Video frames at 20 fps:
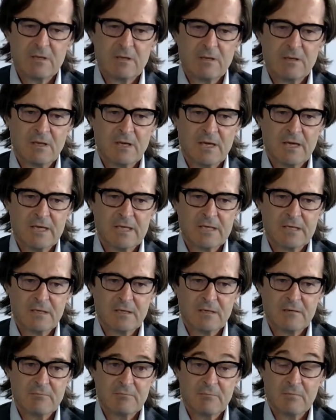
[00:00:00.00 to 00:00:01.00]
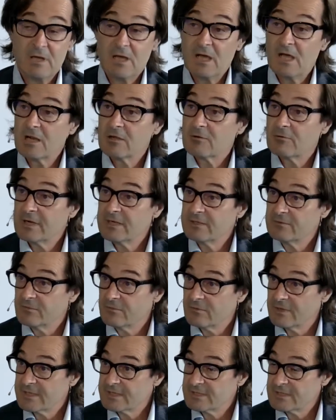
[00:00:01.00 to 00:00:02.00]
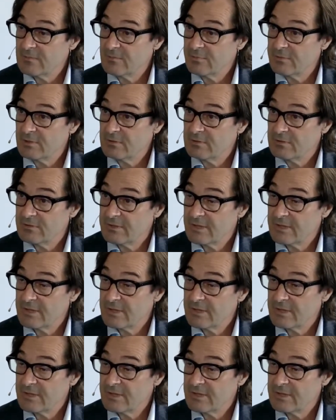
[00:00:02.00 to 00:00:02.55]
like uh, Algorand, for example.